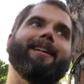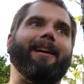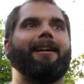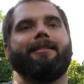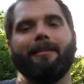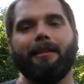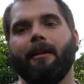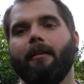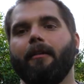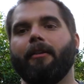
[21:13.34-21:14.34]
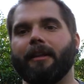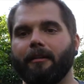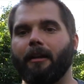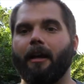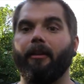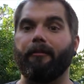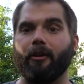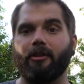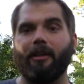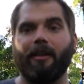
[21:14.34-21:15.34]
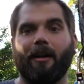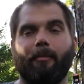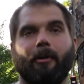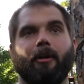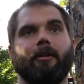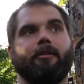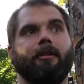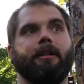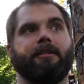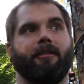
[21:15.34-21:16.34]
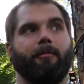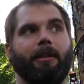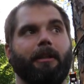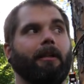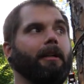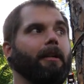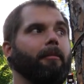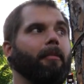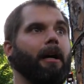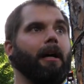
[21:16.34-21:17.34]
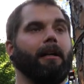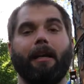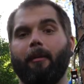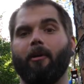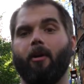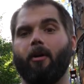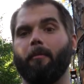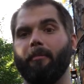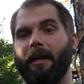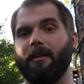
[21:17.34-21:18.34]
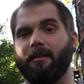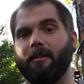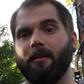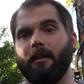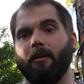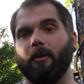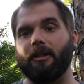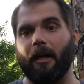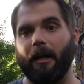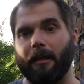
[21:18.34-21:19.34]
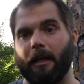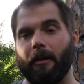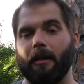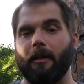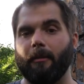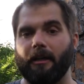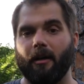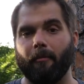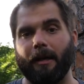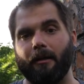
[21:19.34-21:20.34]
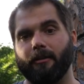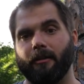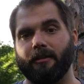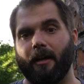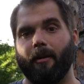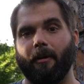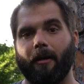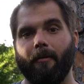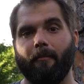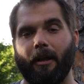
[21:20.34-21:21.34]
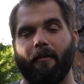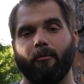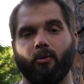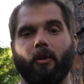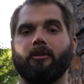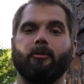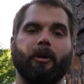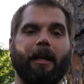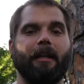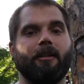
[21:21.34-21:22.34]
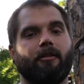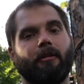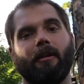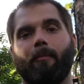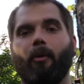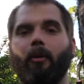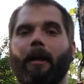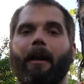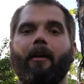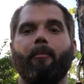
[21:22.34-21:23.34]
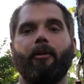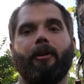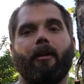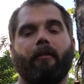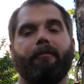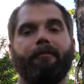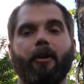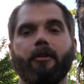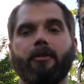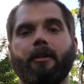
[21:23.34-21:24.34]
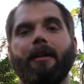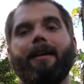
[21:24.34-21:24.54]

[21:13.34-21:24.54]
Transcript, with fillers: Actually, that's a lie. The first thing that I put on the tree is gonna be my camera arm base, which I carry in my dump pouch on the side of my platform as well. So when I get in the tree, I pull that out, I put that on first,